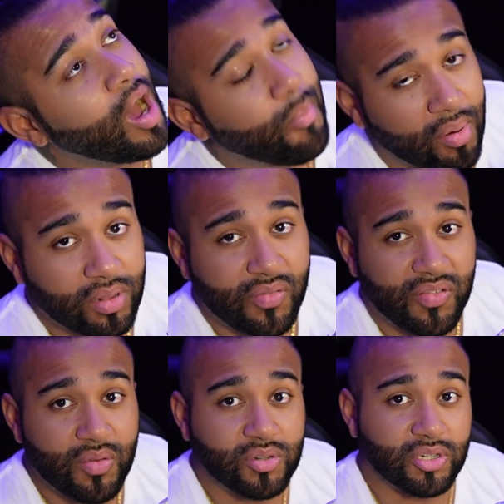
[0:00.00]
a Broly
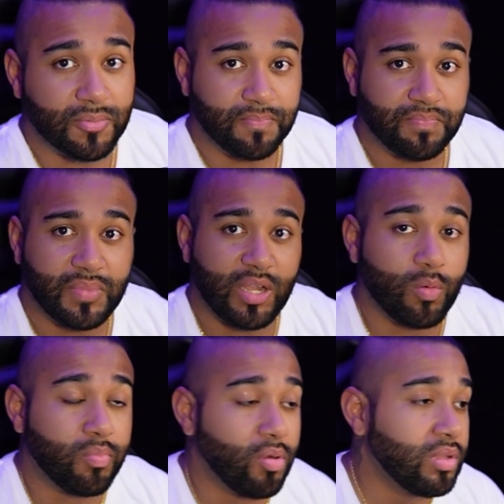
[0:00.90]
fusion, like
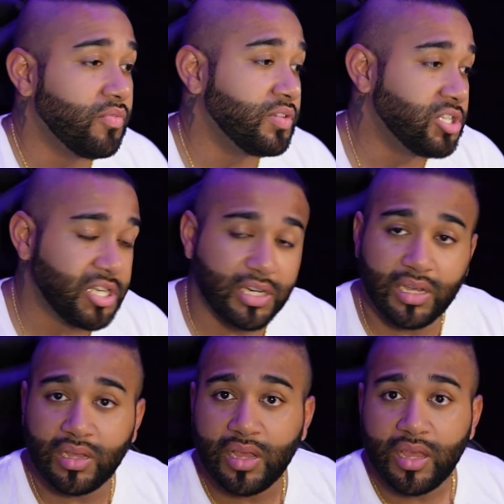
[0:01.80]
with Broly and
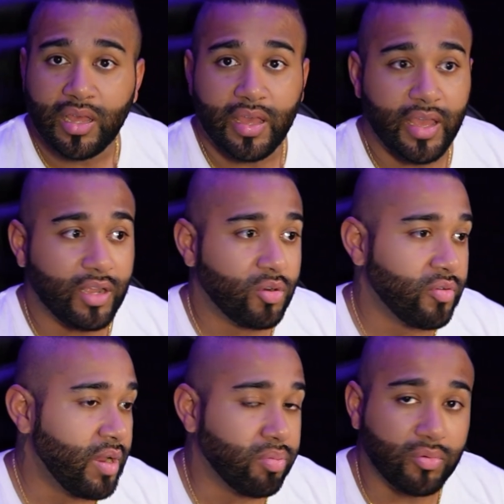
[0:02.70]
Vegeta, and
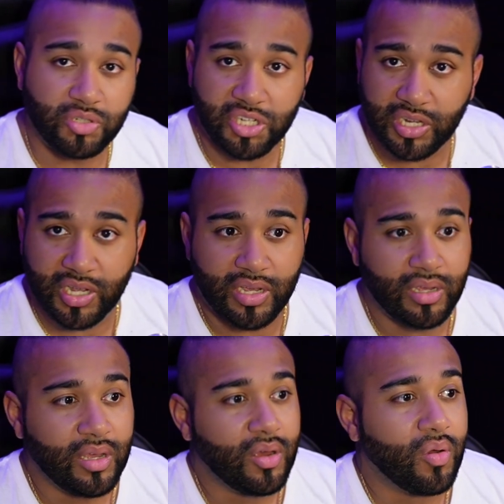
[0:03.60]
create Brogeta,
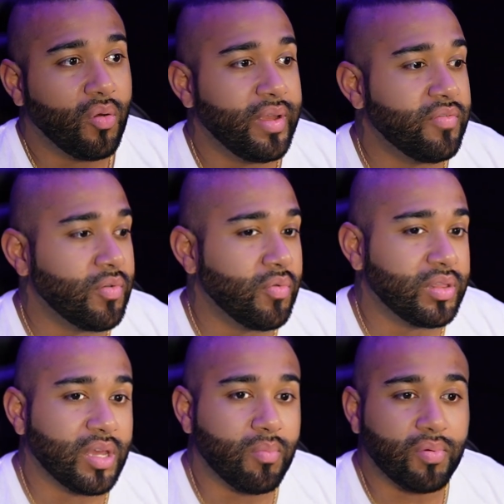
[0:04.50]
or even
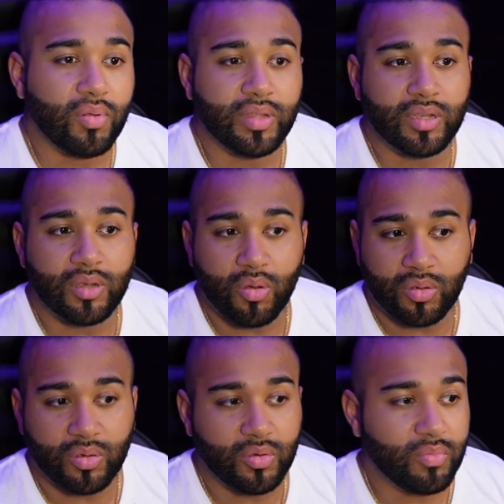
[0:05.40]
with Broly and
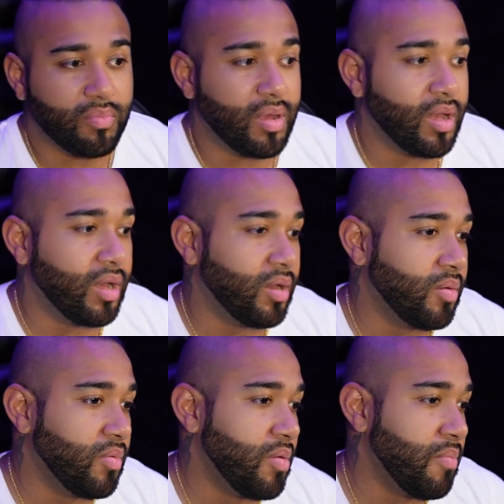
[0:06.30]
Goku,
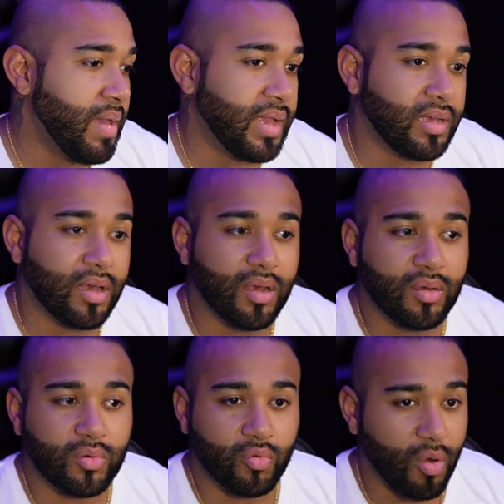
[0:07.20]
and make
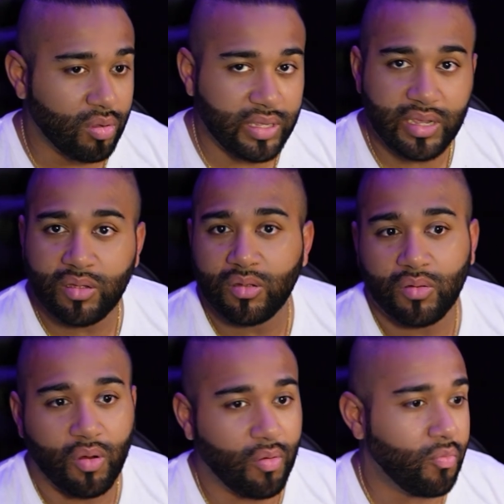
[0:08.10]
Groly
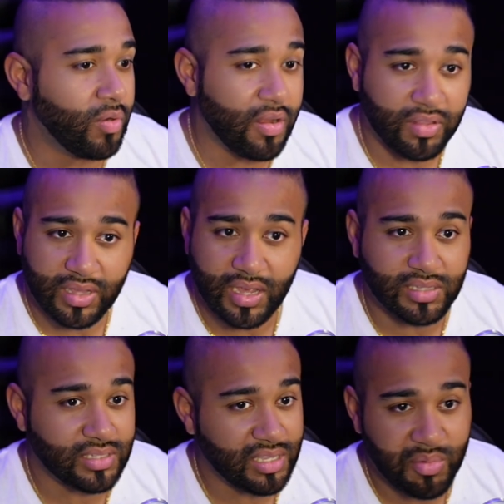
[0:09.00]
or whatever the
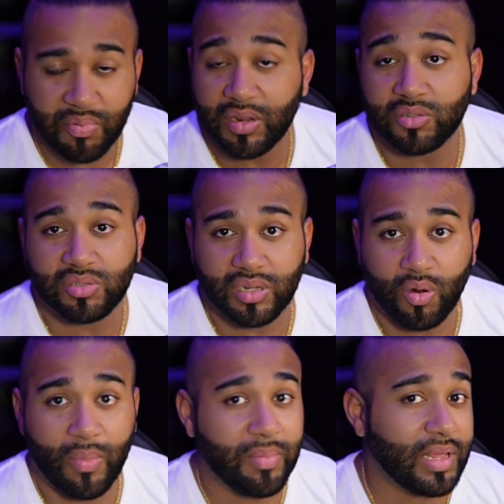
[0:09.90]
case is. It'd be pretty interesting.
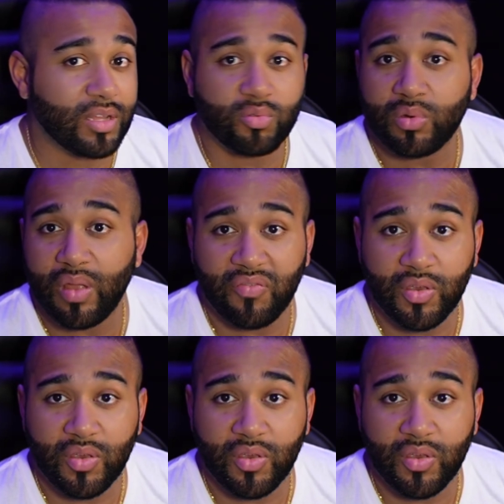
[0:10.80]
Or maybe like a three-way